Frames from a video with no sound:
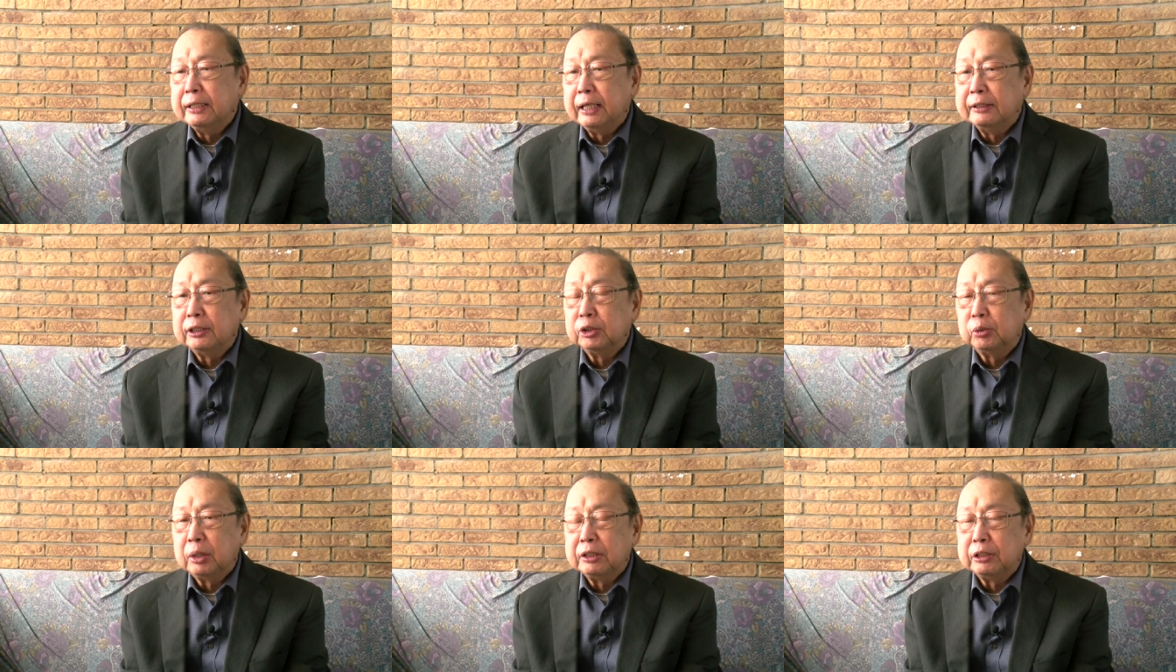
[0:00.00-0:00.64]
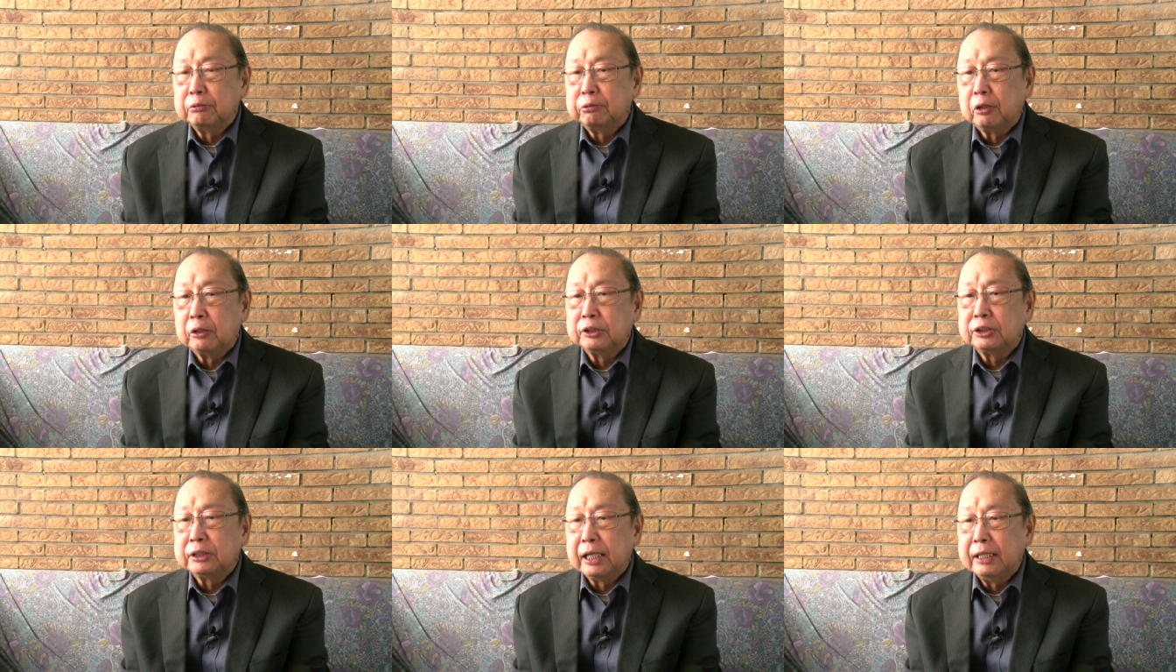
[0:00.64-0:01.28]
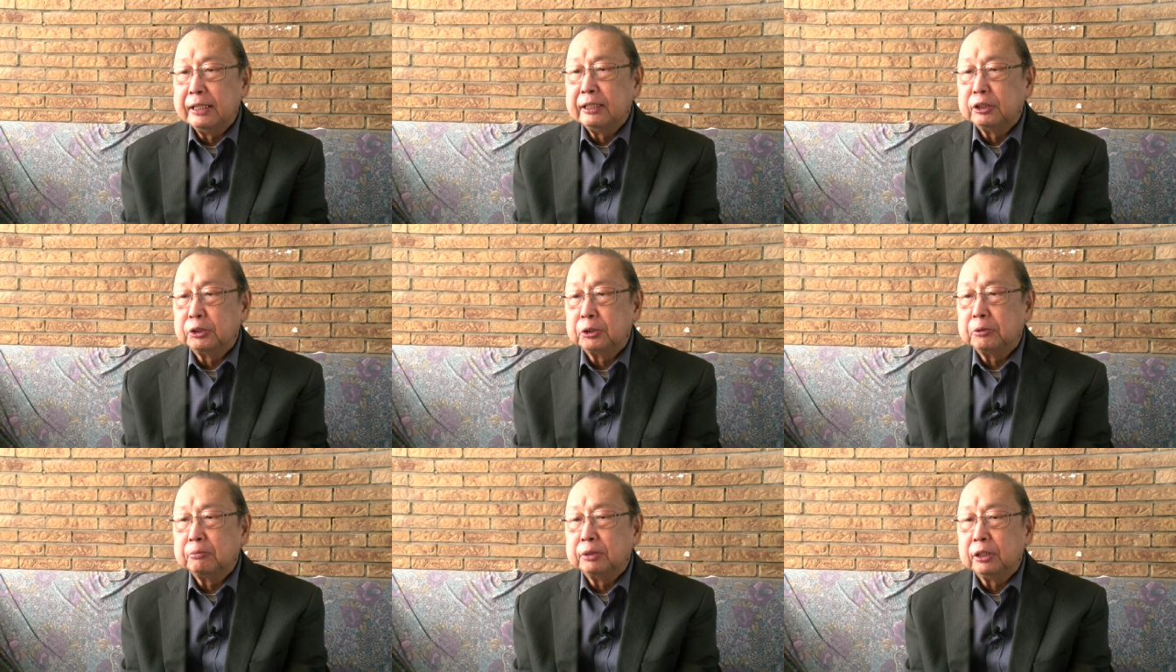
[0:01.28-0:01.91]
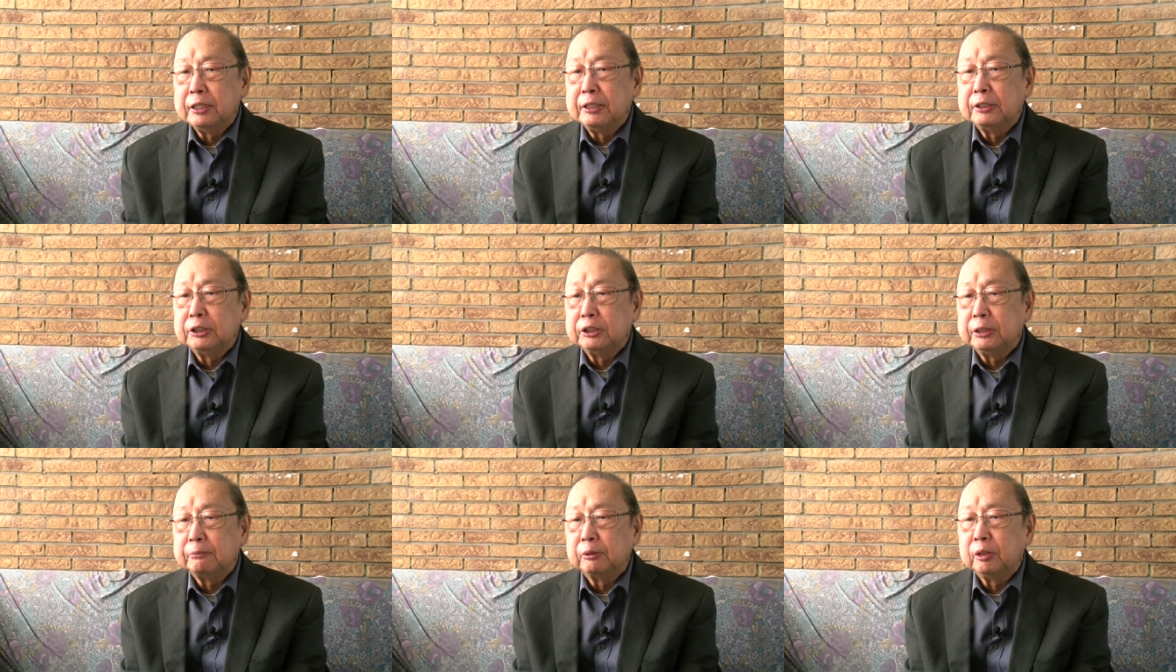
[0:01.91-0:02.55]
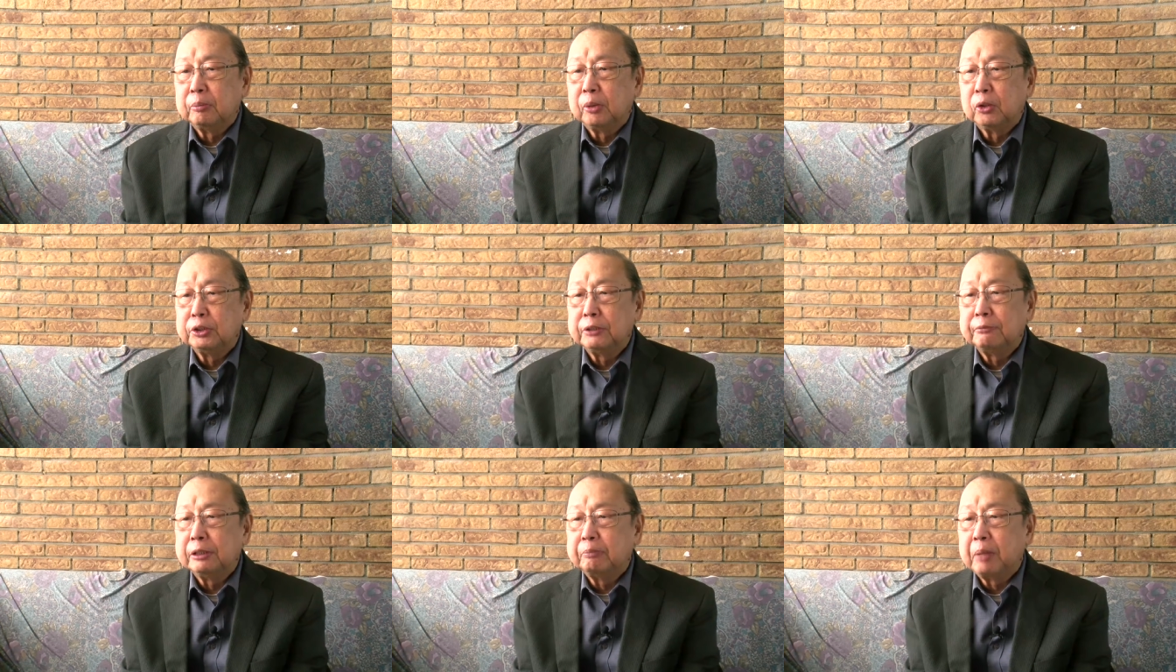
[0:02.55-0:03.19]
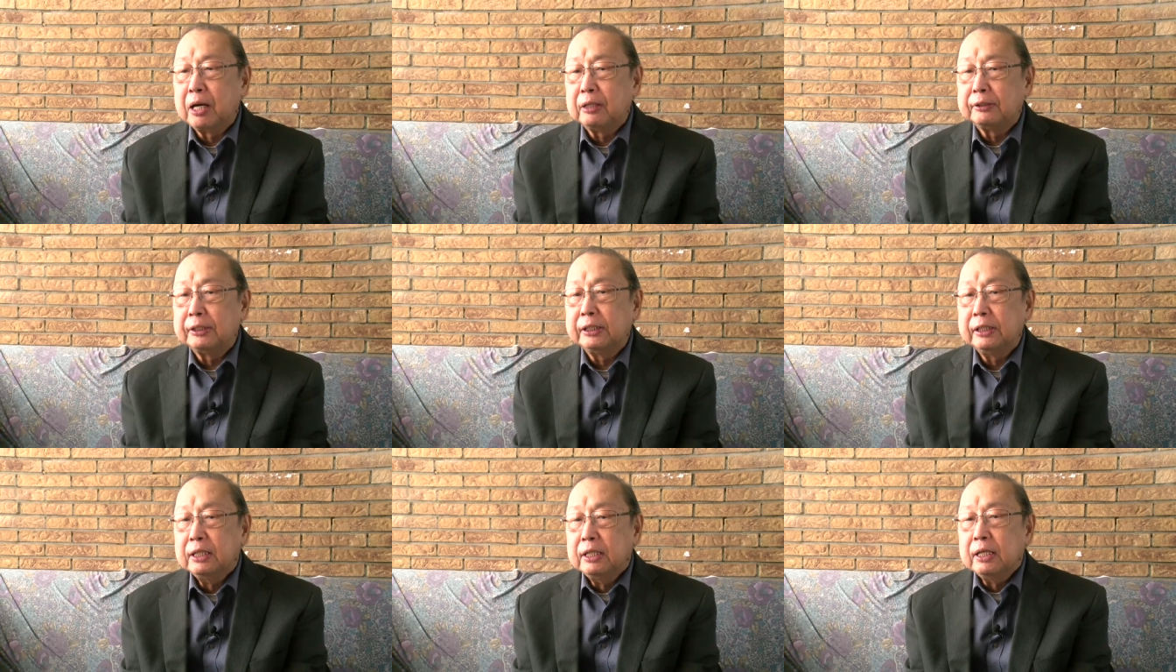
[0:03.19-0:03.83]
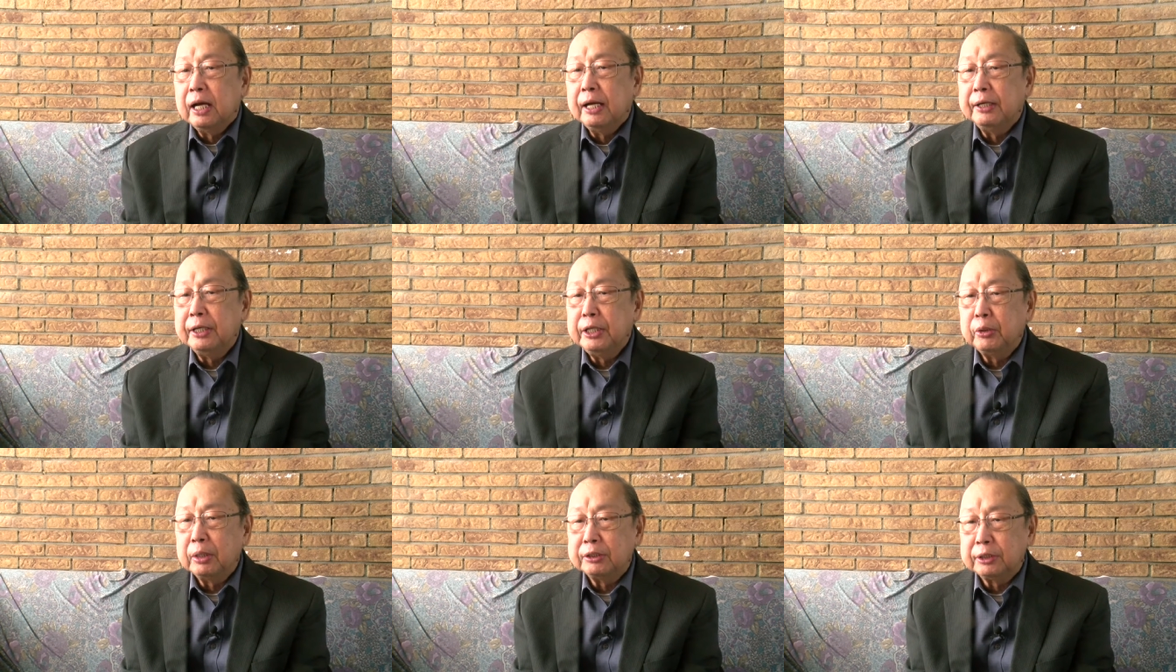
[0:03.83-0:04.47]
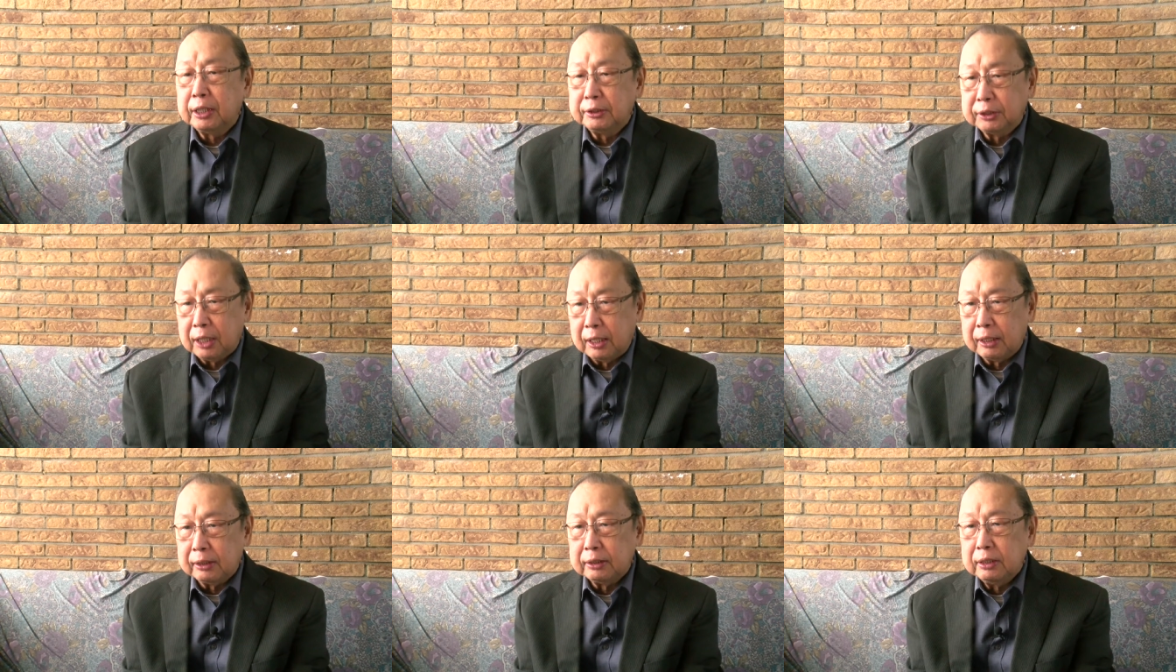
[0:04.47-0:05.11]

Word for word: 1924, Stalin assumed the leadership of the Bolshevik Party and the USSR.